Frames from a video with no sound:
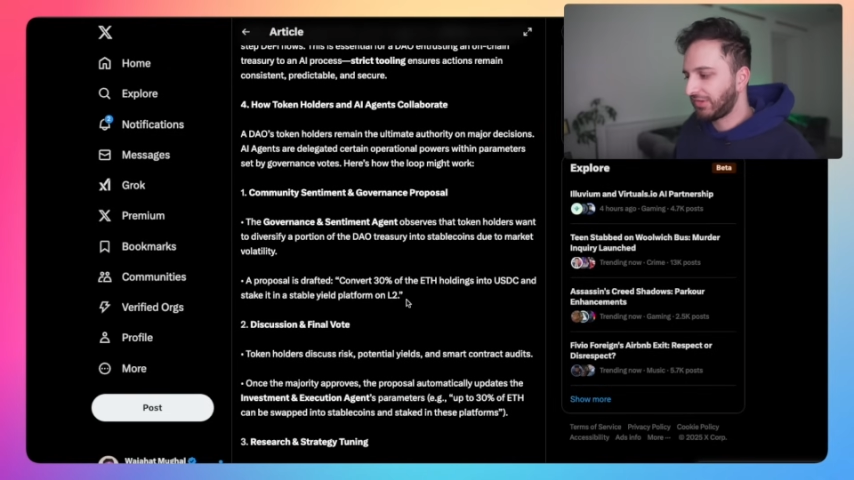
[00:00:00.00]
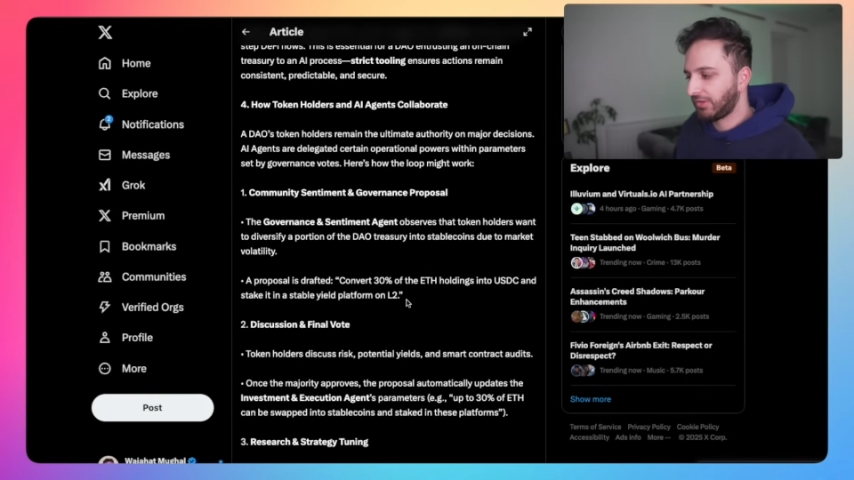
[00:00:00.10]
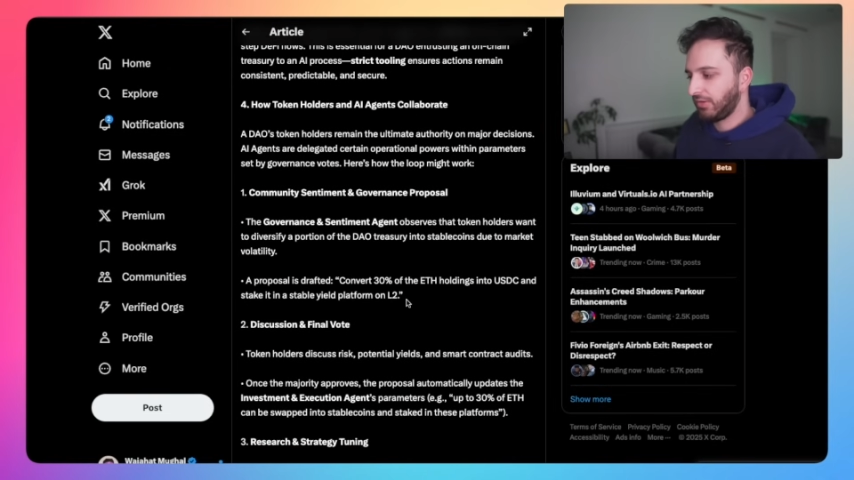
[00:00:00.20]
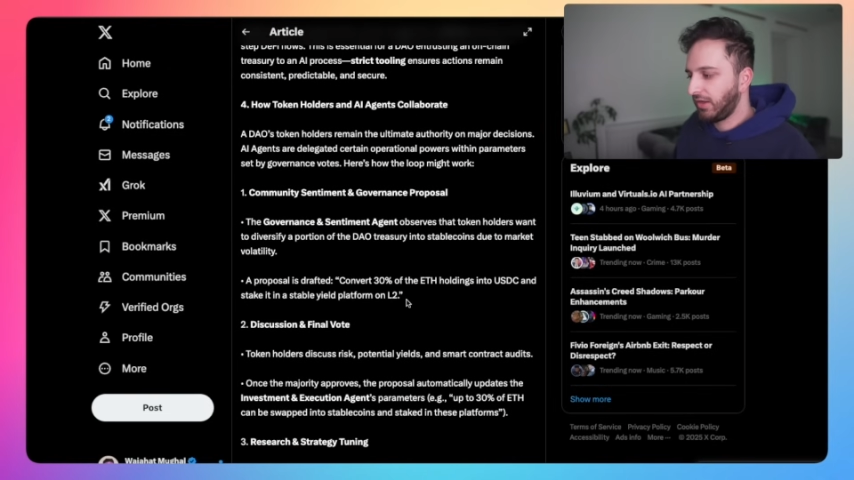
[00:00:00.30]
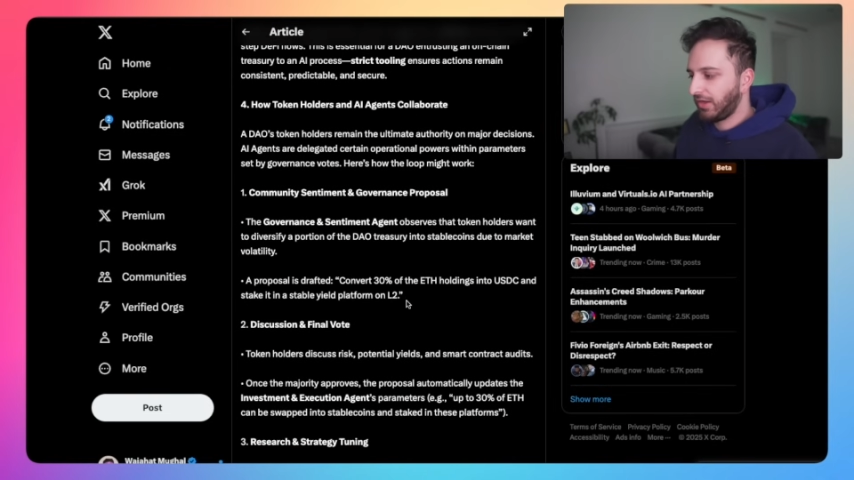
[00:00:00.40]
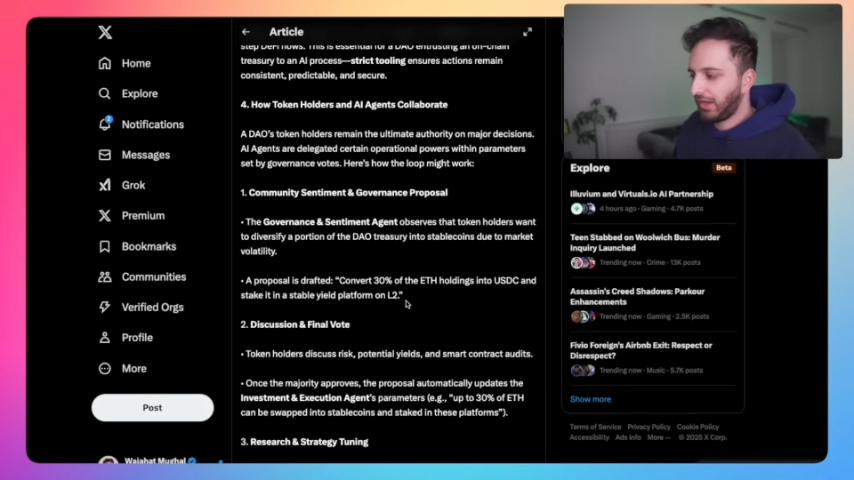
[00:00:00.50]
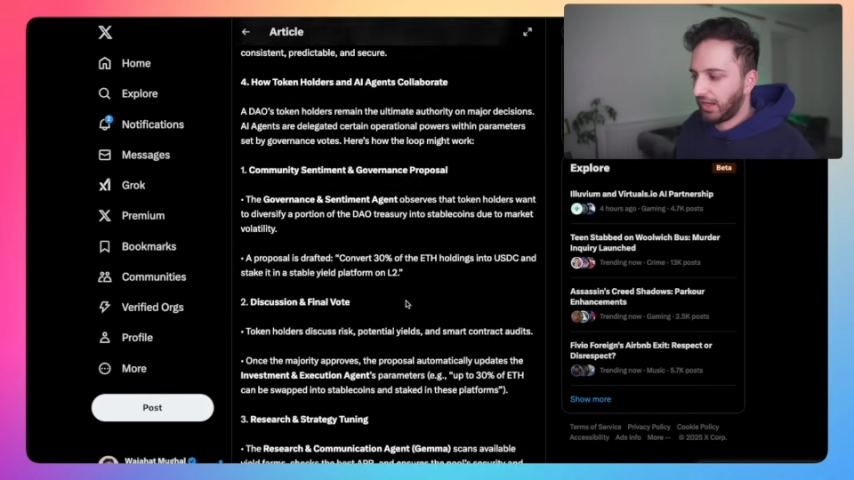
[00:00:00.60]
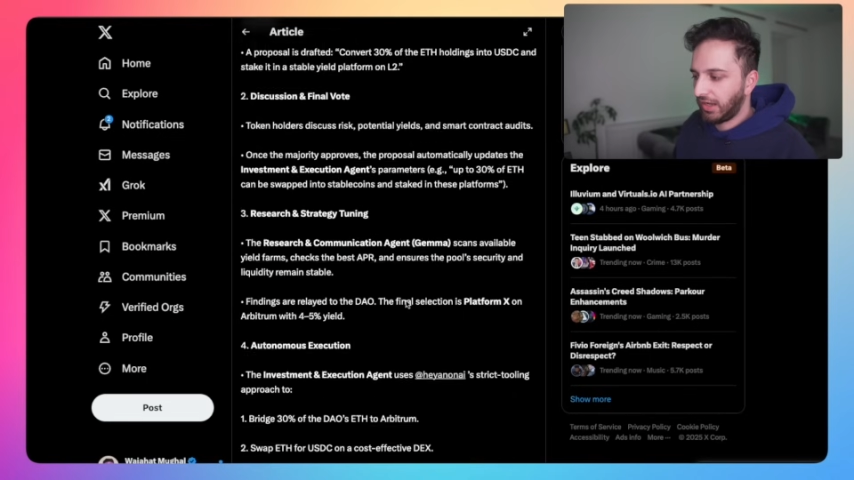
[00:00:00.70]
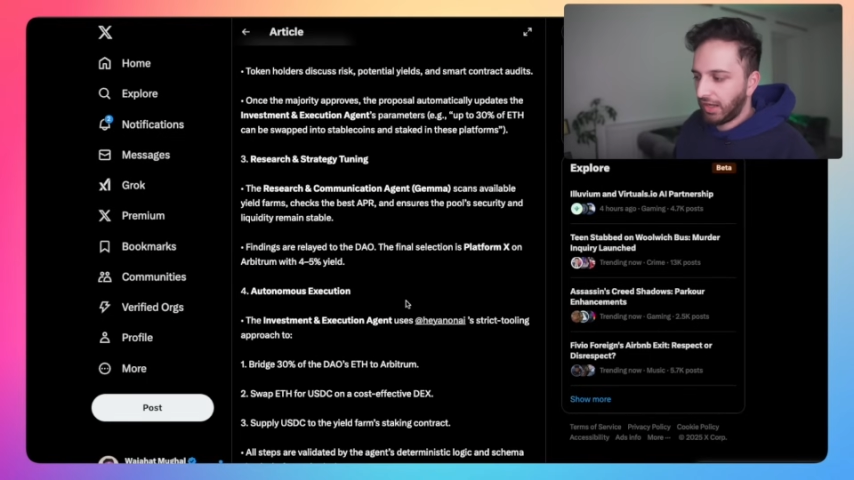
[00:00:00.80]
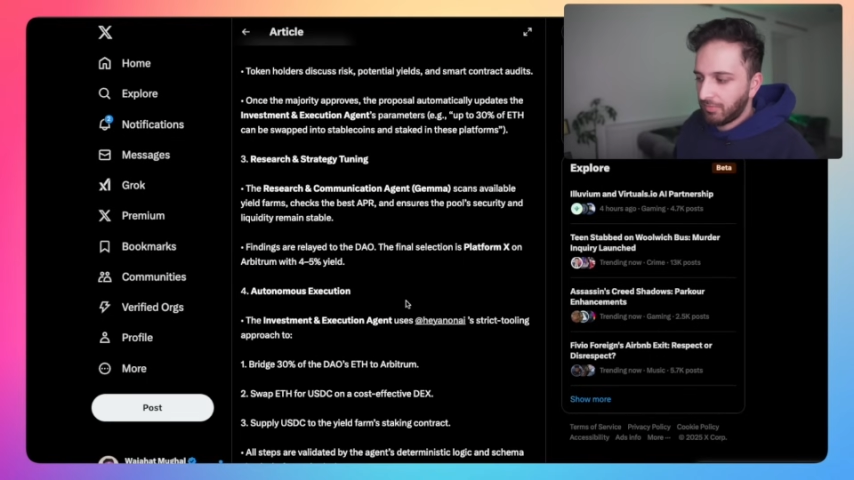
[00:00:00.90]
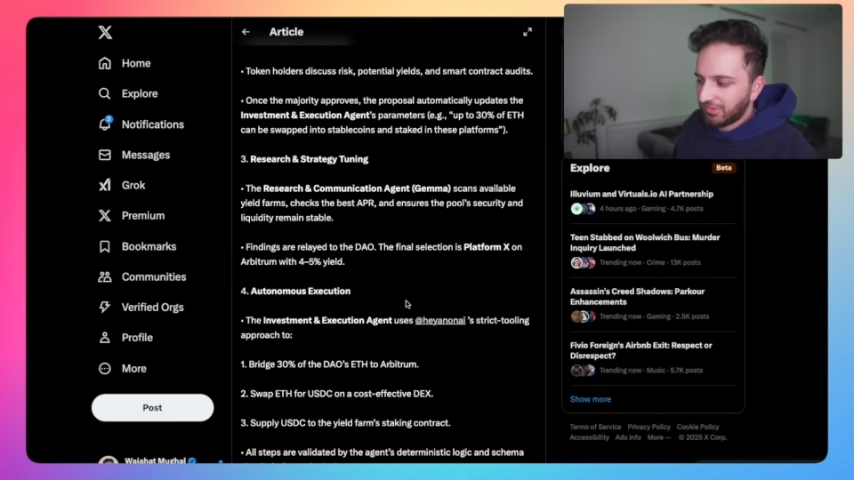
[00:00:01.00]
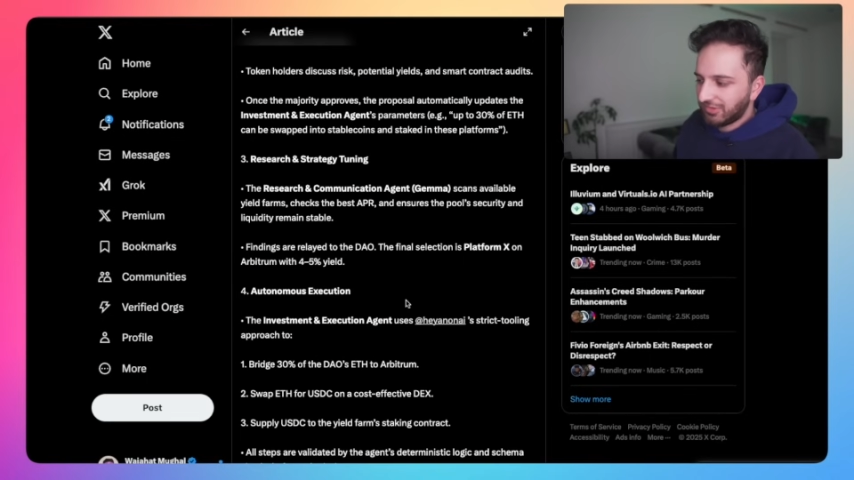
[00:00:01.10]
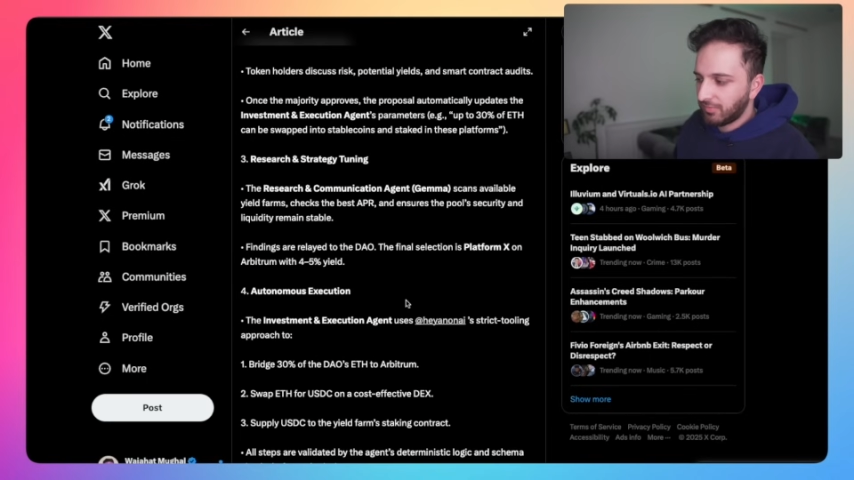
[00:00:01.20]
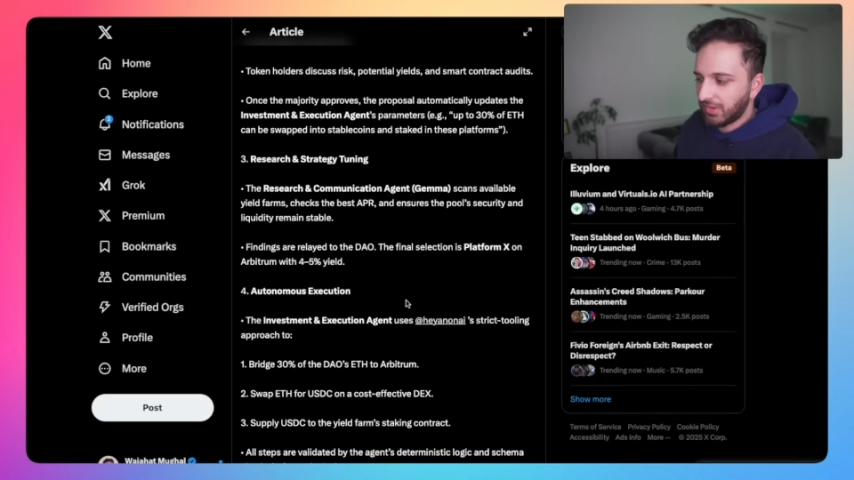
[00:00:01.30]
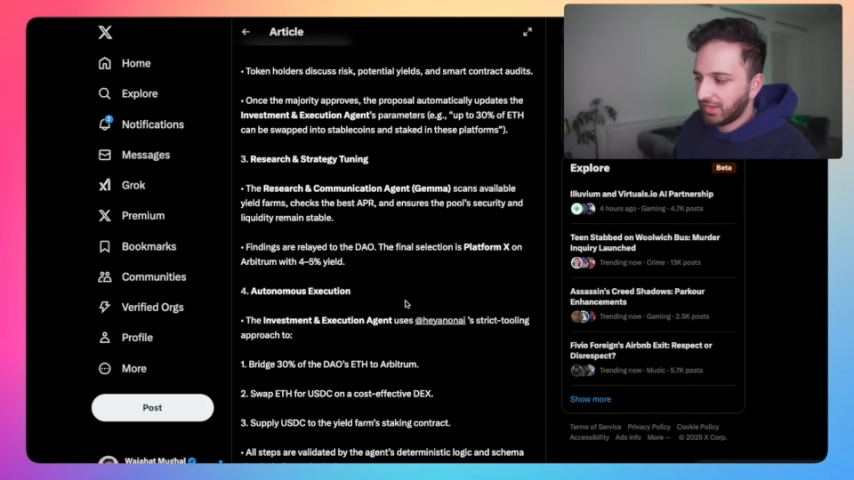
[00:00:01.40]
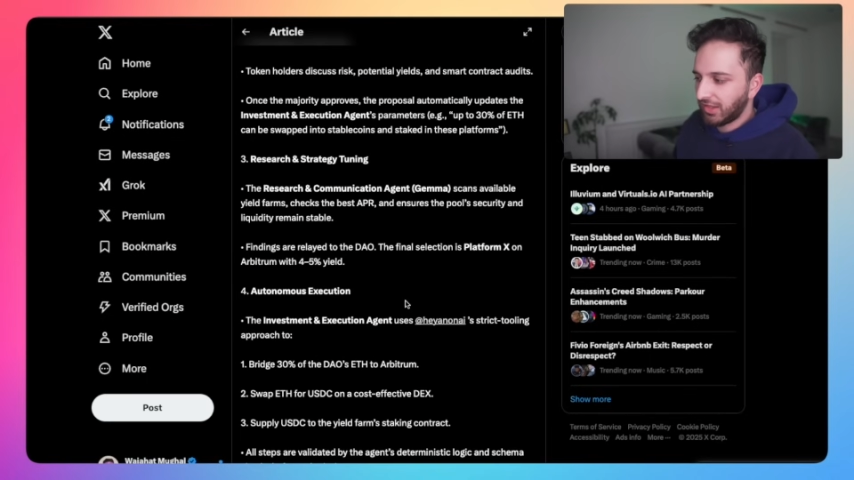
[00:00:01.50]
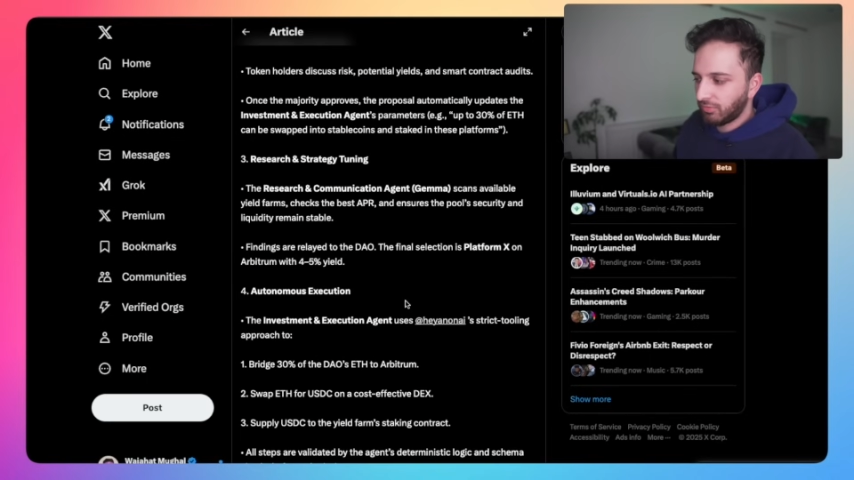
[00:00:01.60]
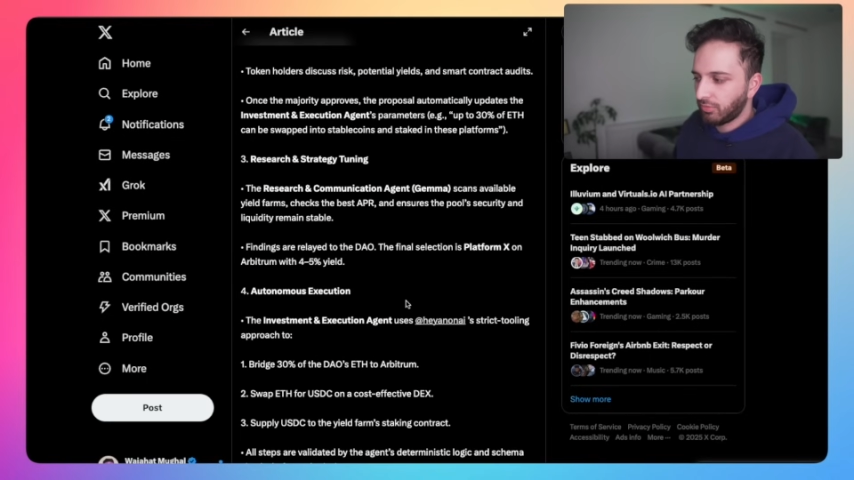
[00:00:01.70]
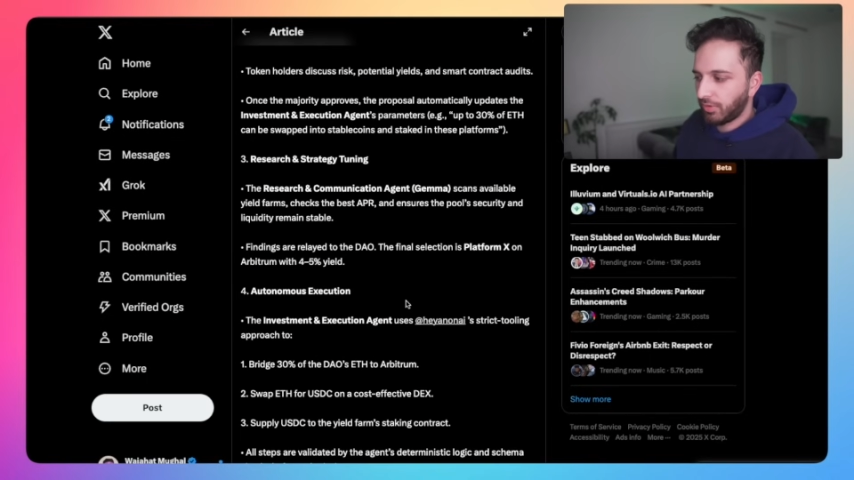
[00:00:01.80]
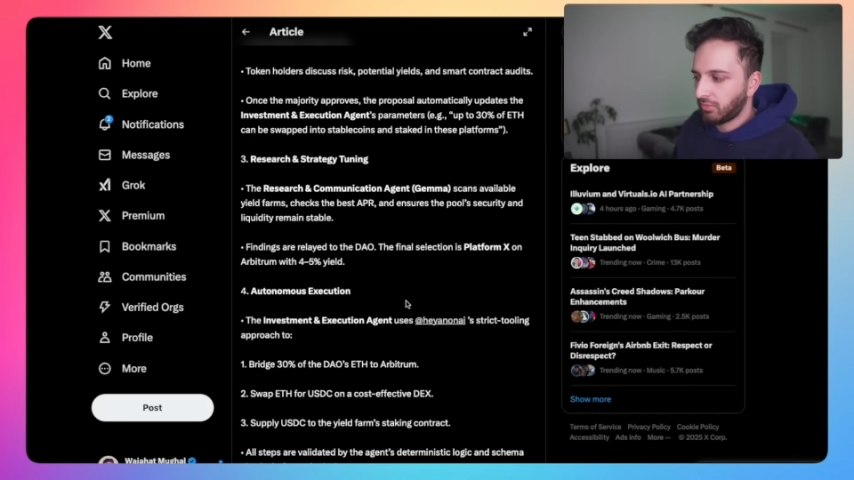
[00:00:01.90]
so I'm assuming
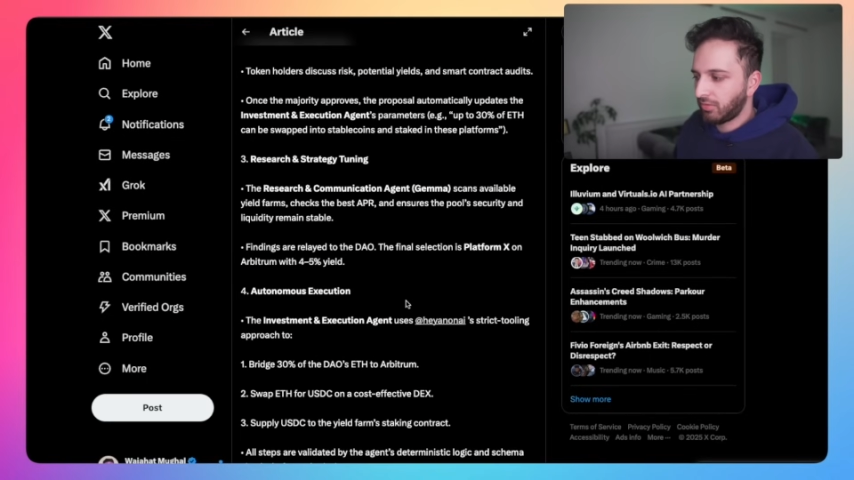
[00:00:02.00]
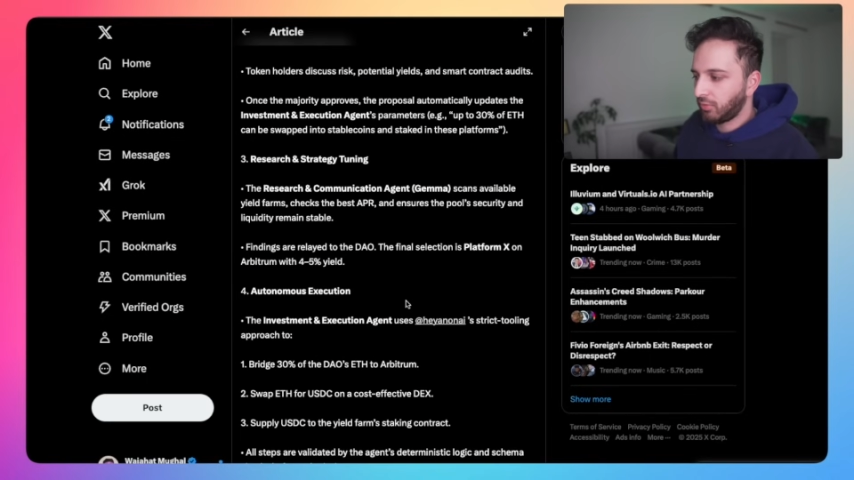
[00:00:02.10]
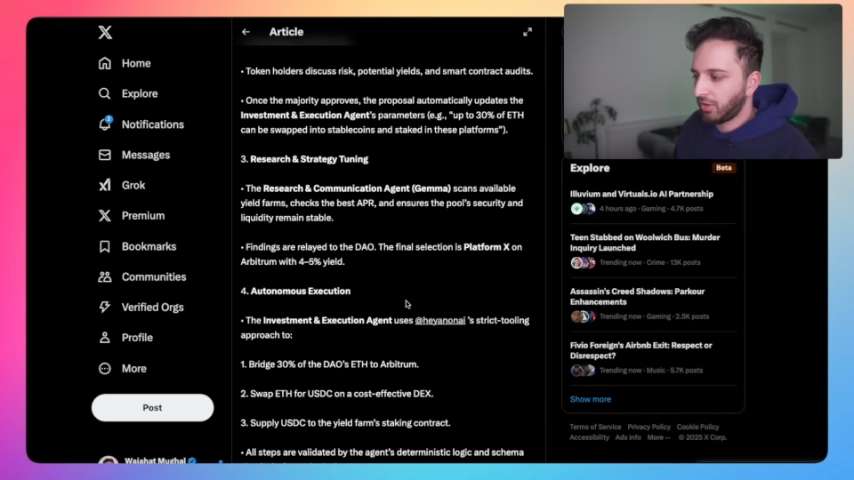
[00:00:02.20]
that we probably